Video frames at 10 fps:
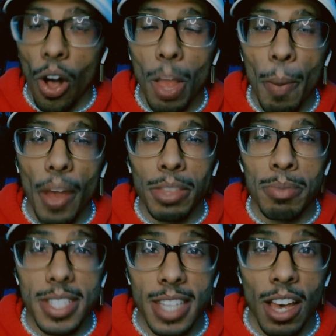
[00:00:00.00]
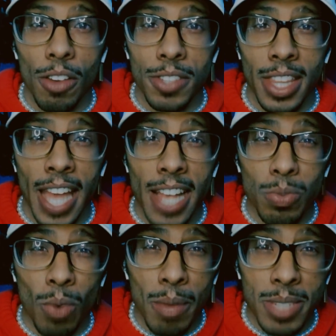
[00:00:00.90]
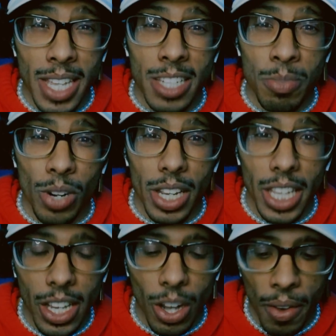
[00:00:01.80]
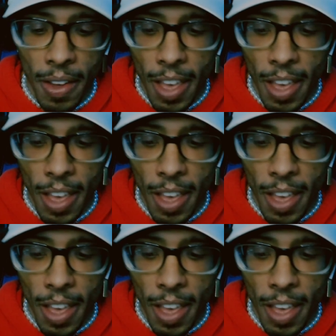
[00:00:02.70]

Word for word: all about themselves. And that's where I'm saying it's more ego.